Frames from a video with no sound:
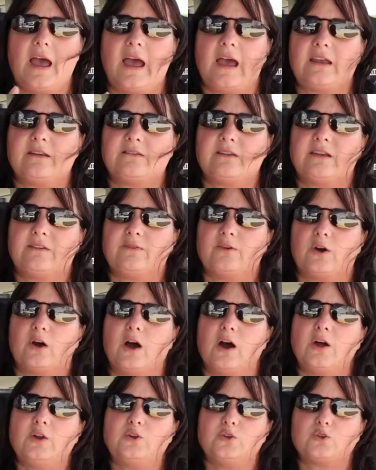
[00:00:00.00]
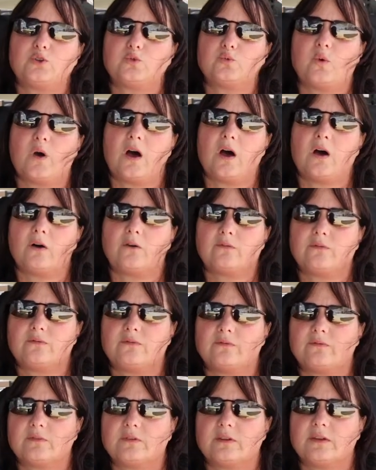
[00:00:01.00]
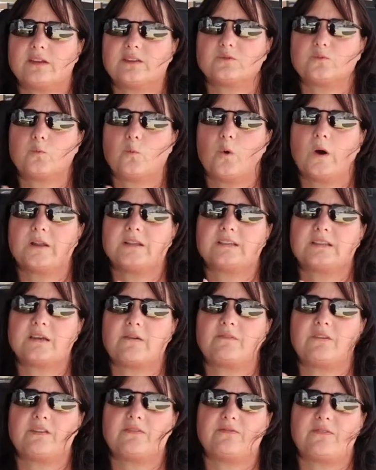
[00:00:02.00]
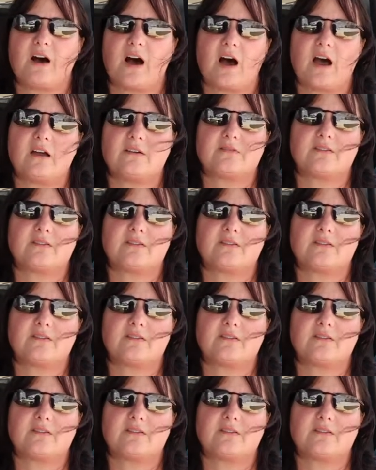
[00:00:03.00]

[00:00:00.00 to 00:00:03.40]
And if you're under 12, it's 175.